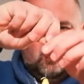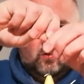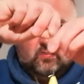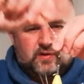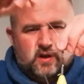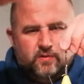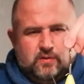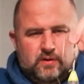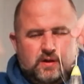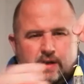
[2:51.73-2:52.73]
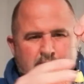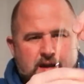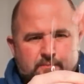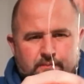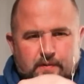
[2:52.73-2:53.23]
Also,
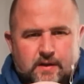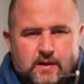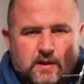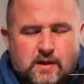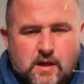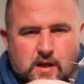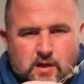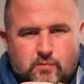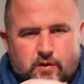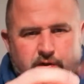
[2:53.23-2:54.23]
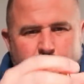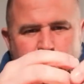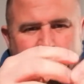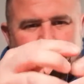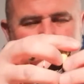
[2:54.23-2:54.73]
it's worth
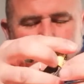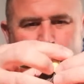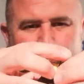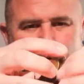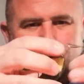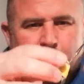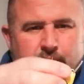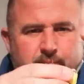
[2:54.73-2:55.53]
noting, a lot of people